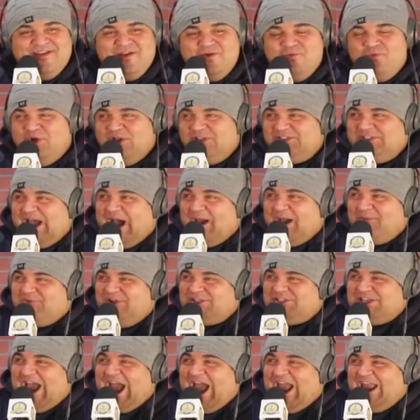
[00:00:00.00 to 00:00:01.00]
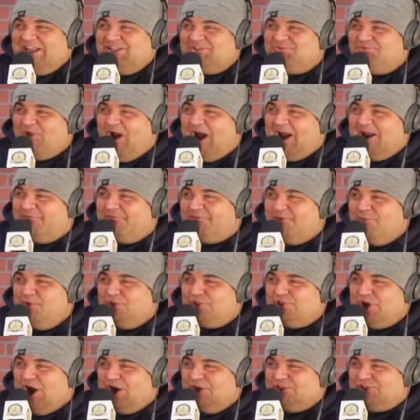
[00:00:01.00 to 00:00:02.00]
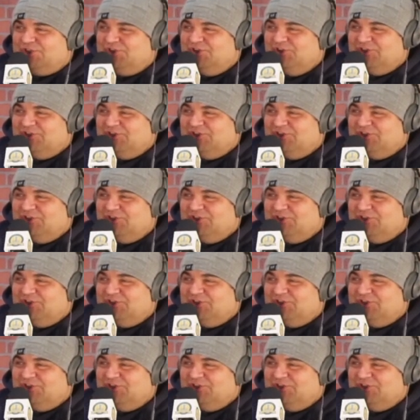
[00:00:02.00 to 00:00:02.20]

What's up, Richie? It's Ronnie from New Jersey. You're